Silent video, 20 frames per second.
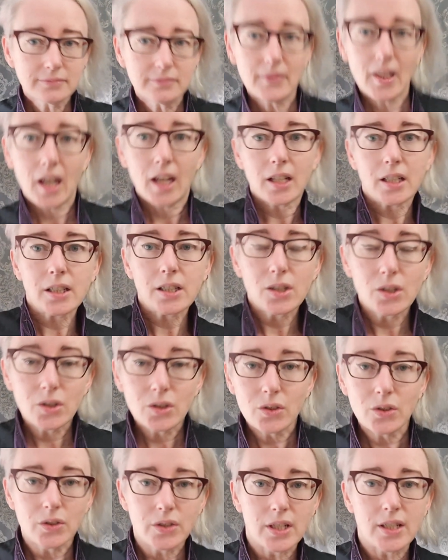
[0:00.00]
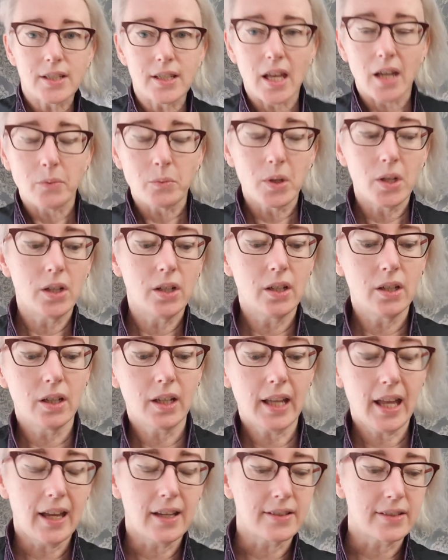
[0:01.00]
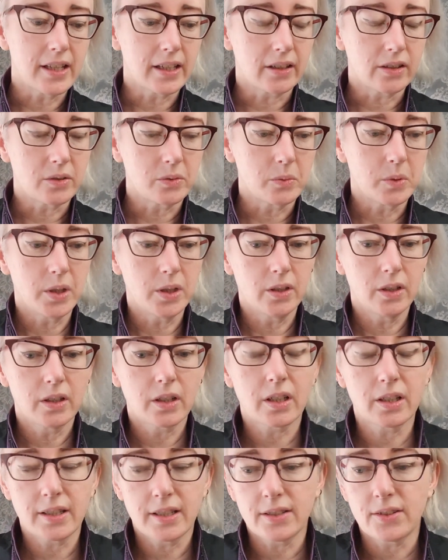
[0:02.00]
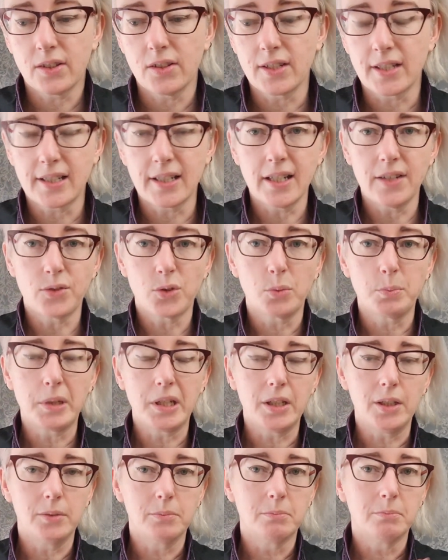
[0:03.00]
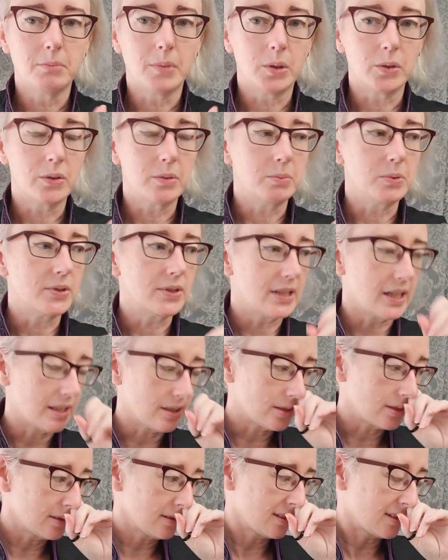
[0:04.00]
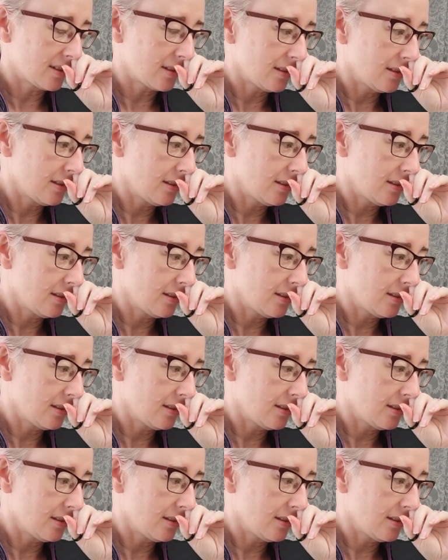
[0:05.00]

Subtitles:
I don't know, does that work? How's that going to work? So the sleeves will be multiple stages.